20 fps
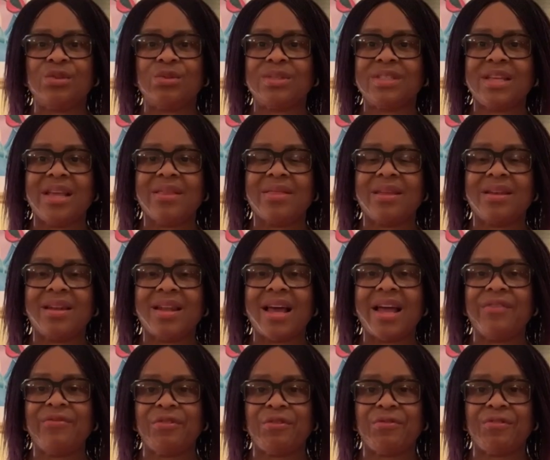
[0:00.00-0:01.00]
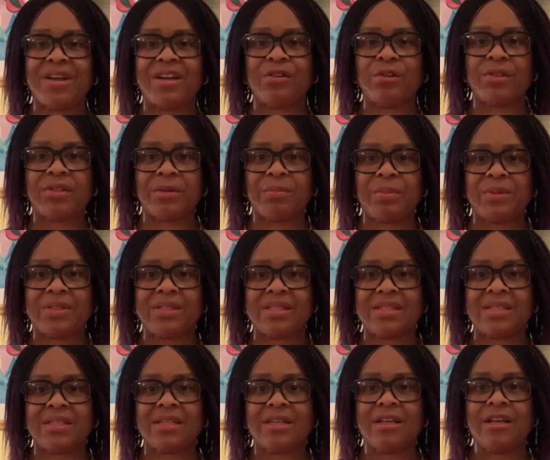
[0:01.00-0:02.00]
to take the life of another
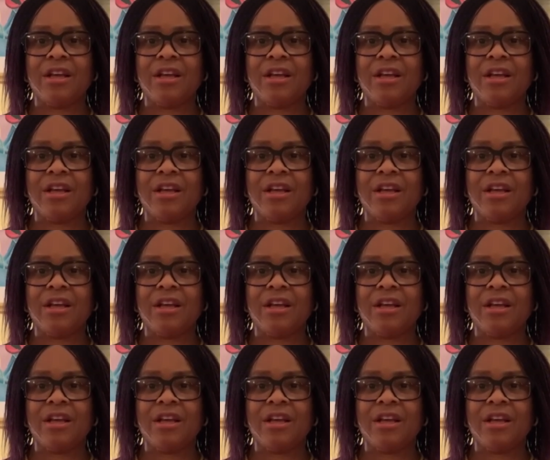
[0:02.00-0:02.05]
person,